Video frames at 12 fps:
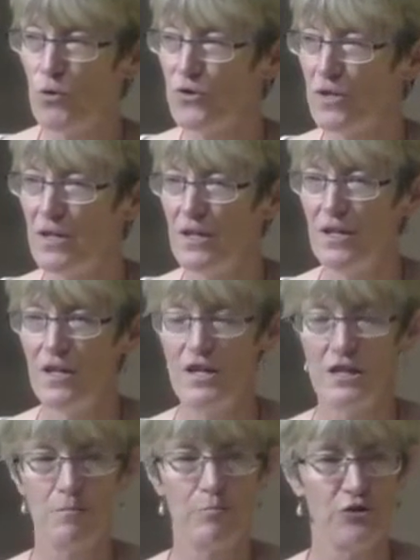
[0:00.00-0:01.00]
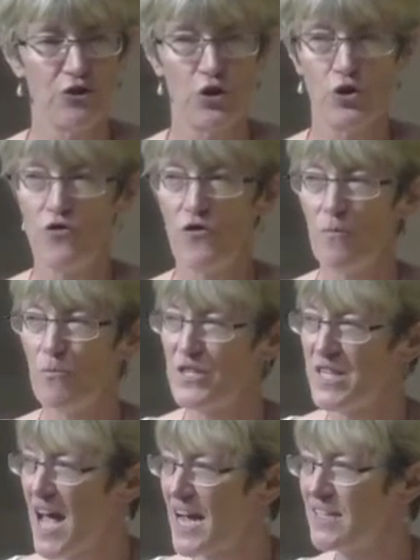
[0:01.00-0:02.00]
the Constitution of the United
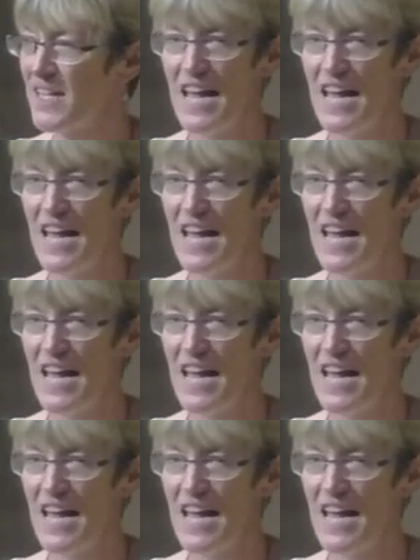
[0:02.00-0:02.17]
States.